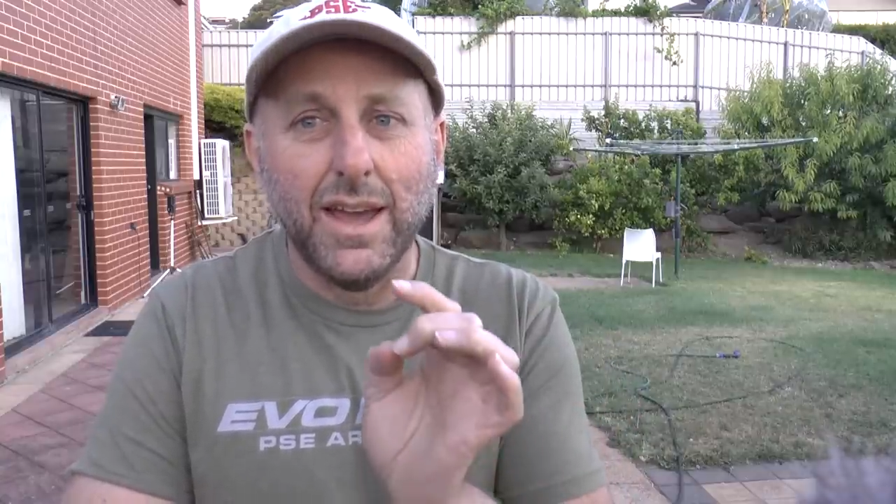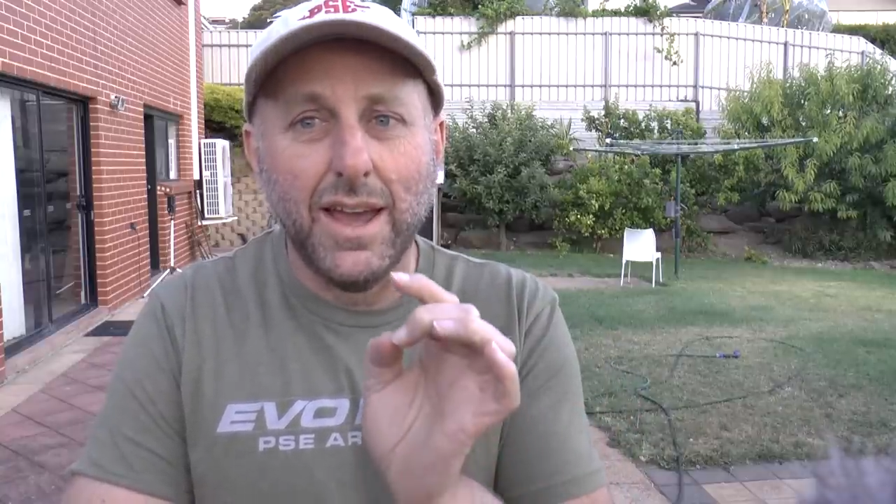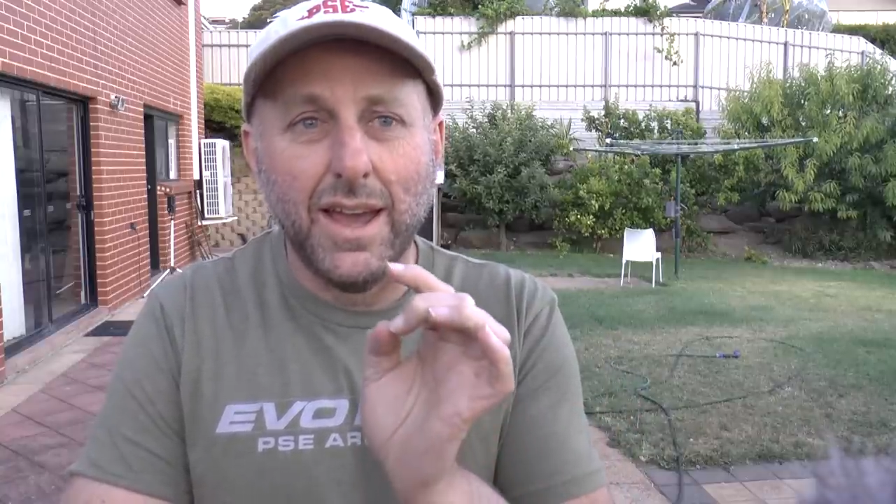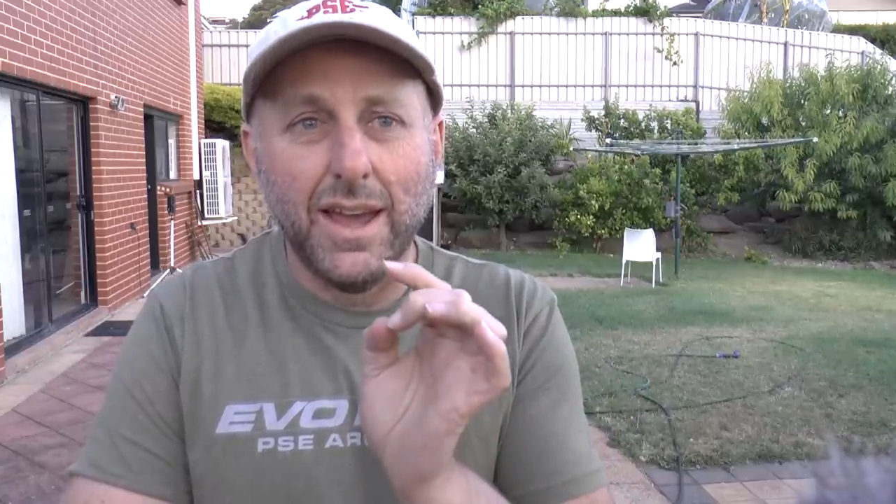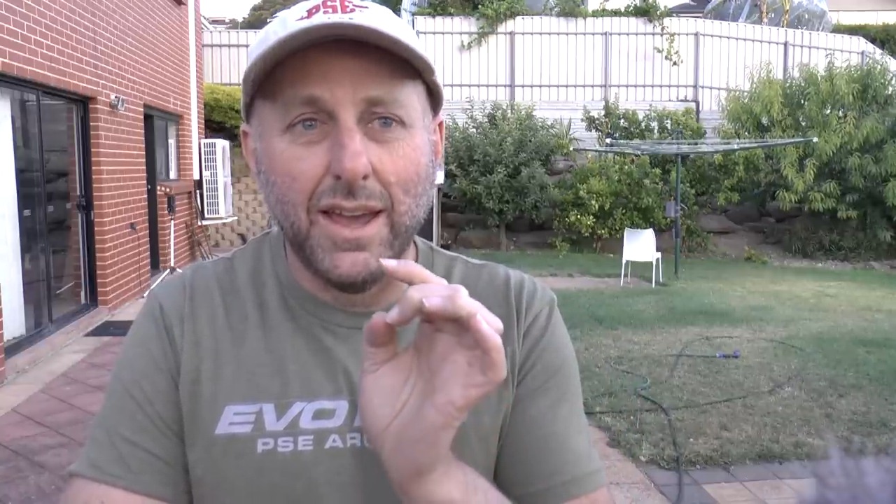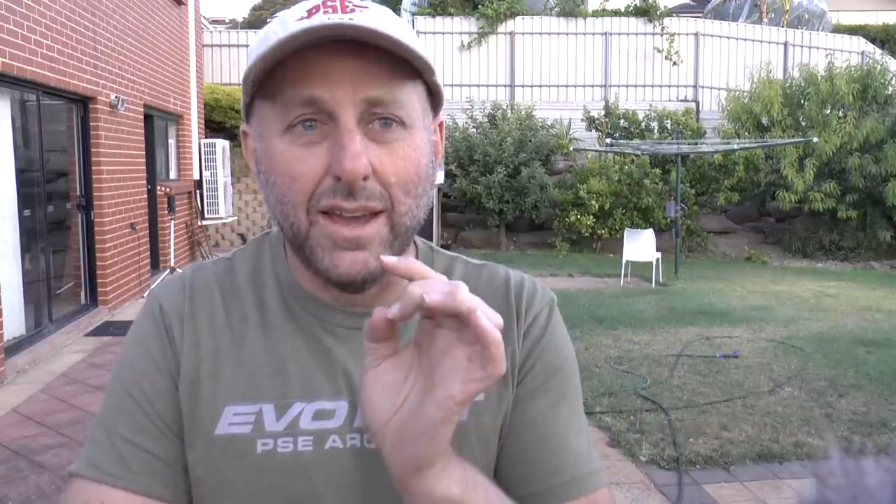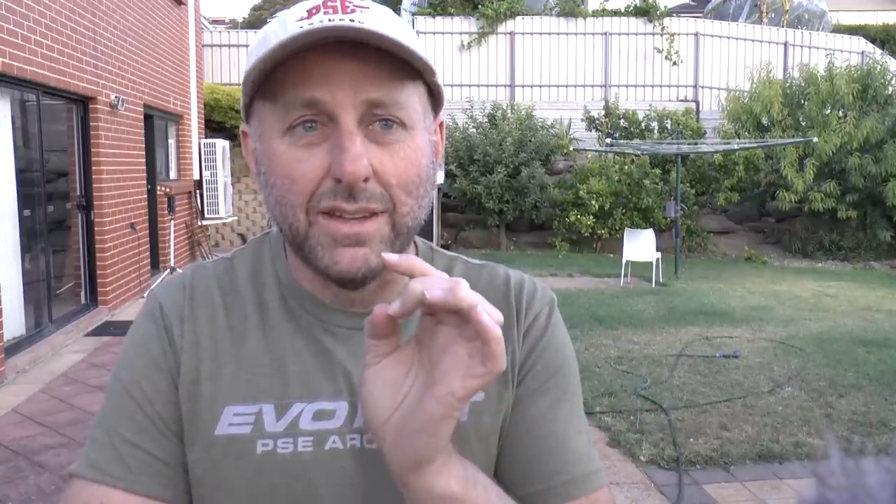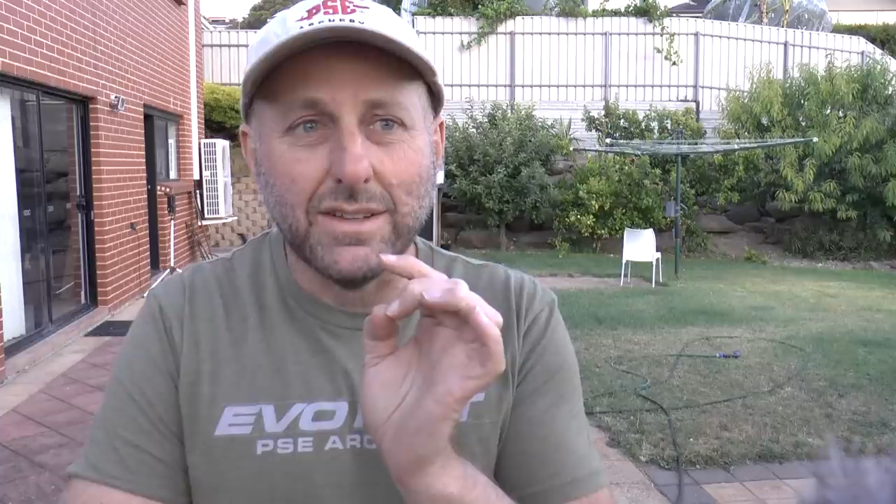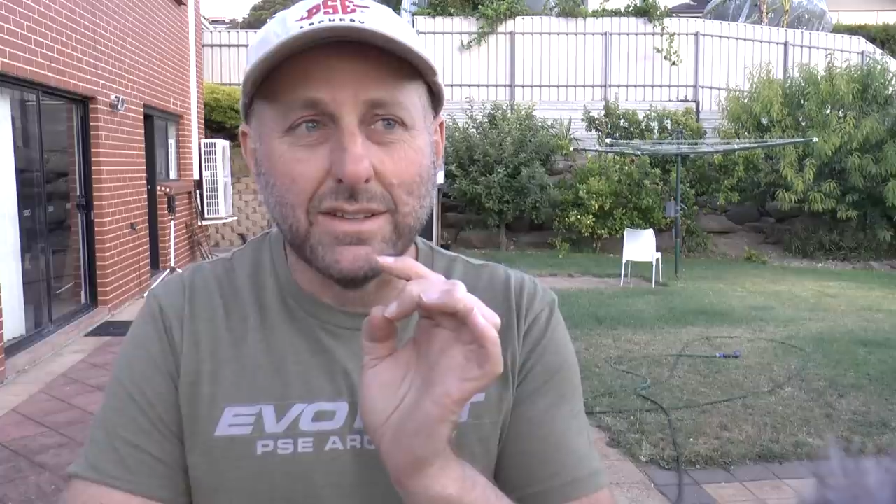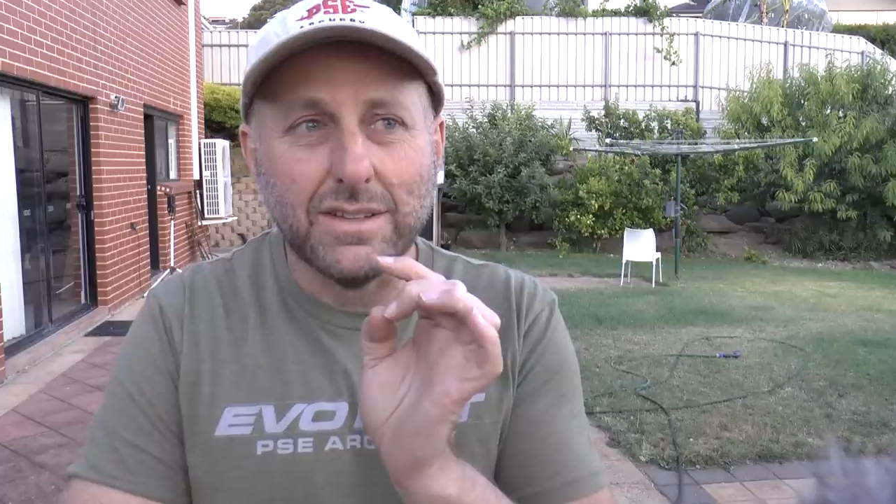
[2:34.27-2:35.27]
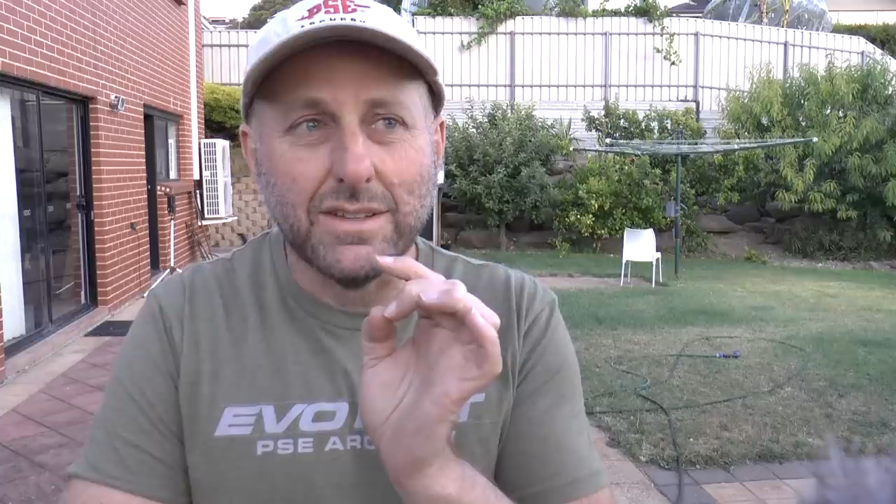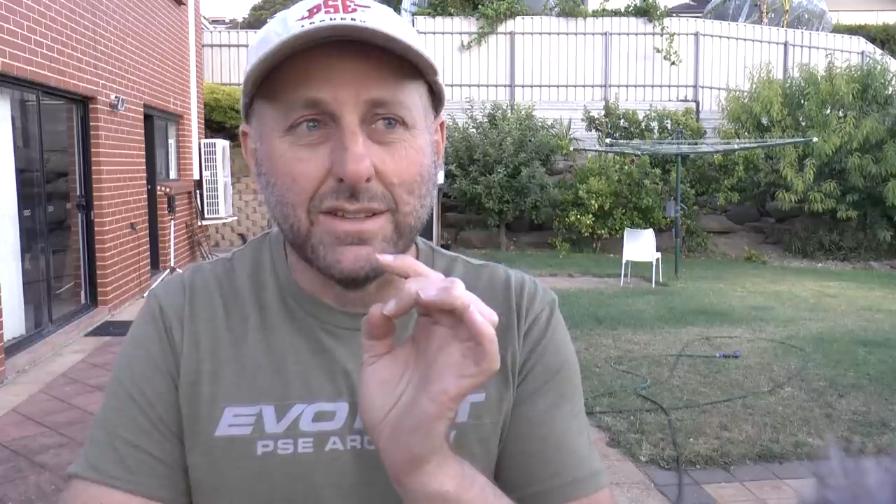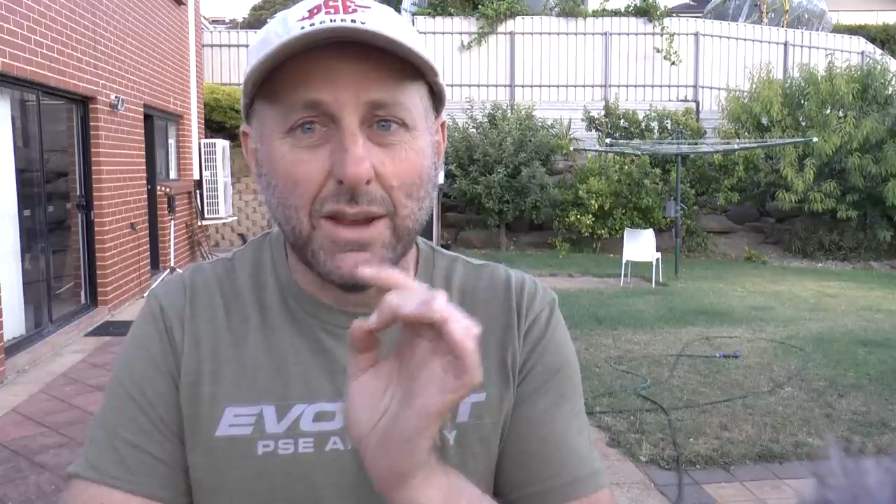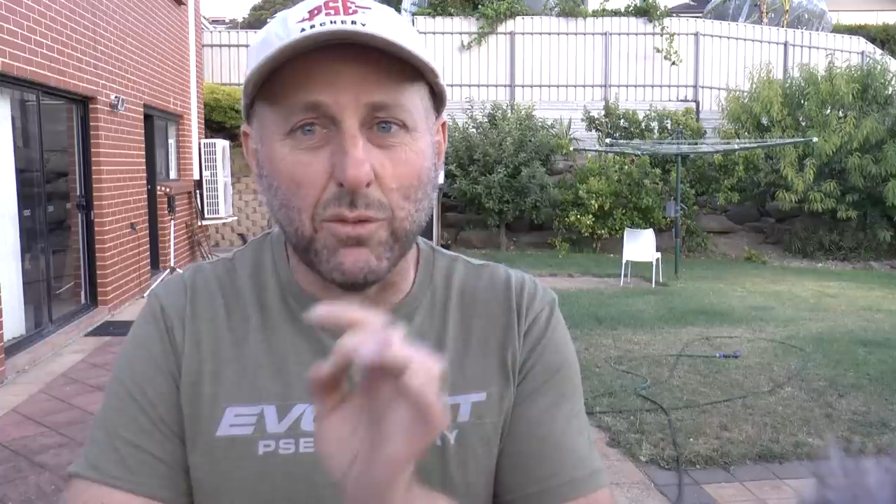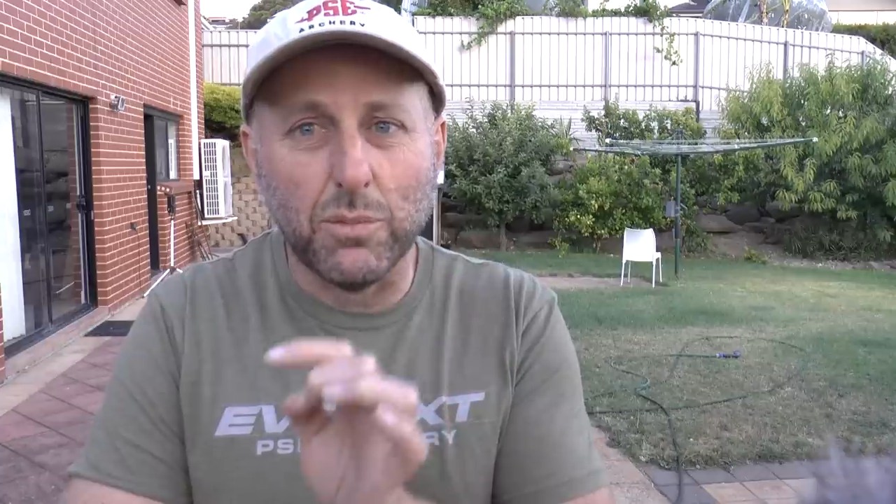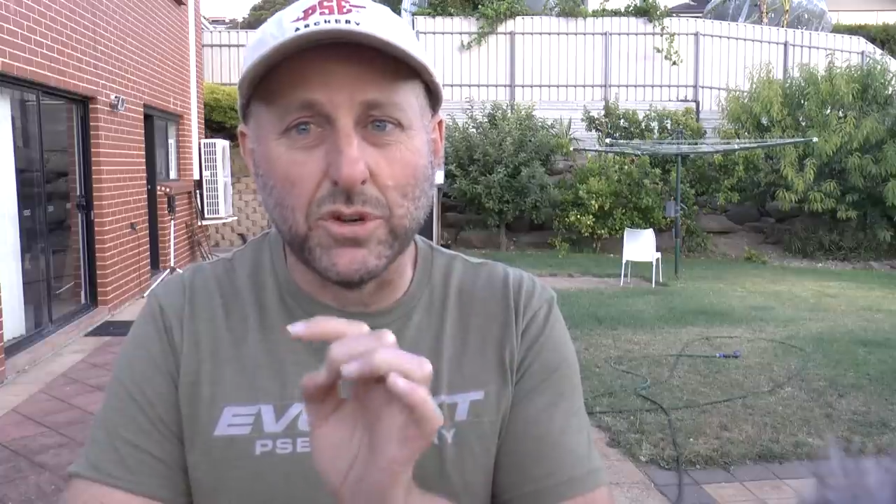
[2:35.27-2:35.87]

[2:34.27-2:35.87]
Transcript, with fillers: and they will